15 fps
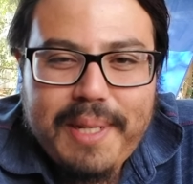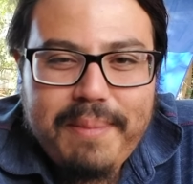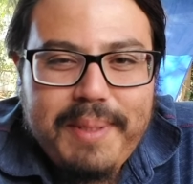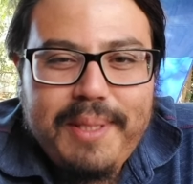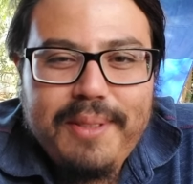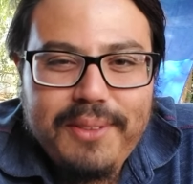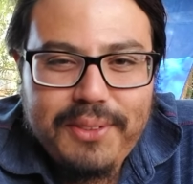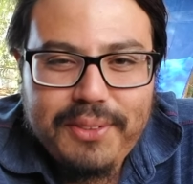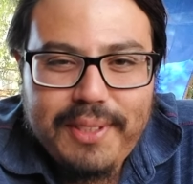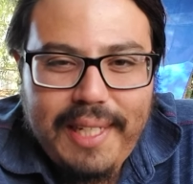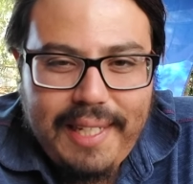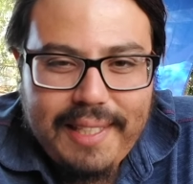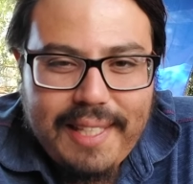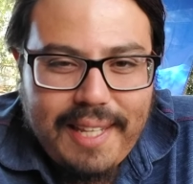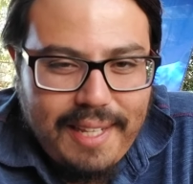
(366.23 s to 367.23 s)
I mean, you'll
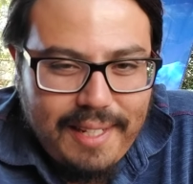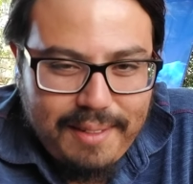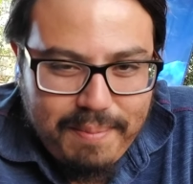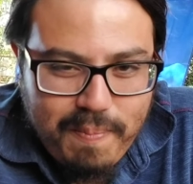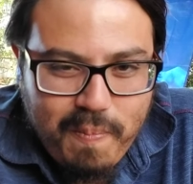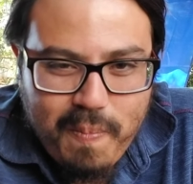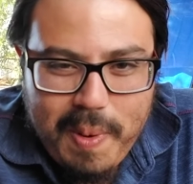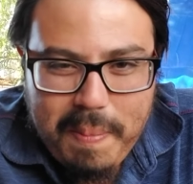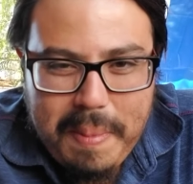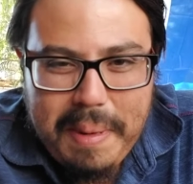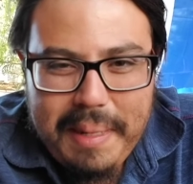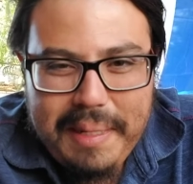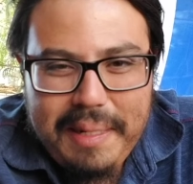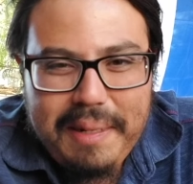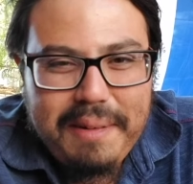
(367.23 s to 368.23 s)
see that
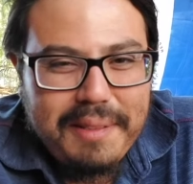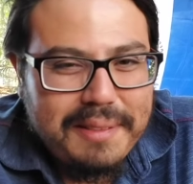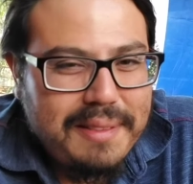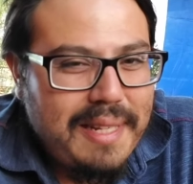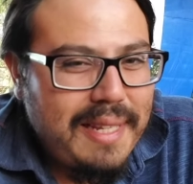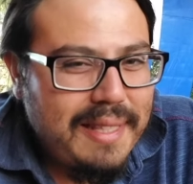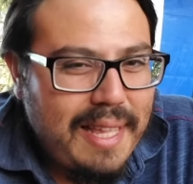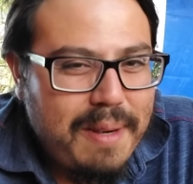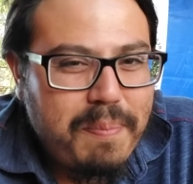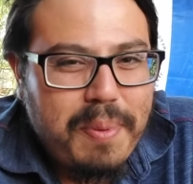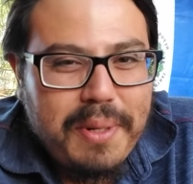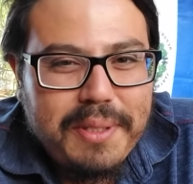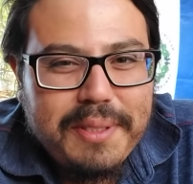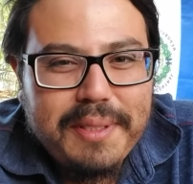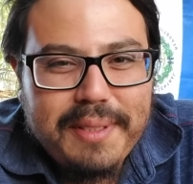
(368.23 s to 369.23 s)
it looks like that
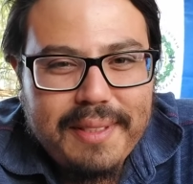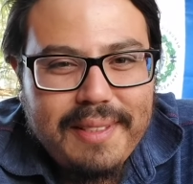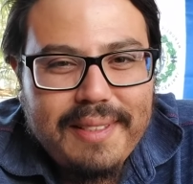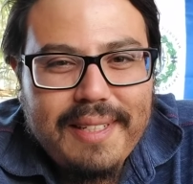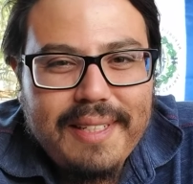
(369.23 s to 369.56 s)
person.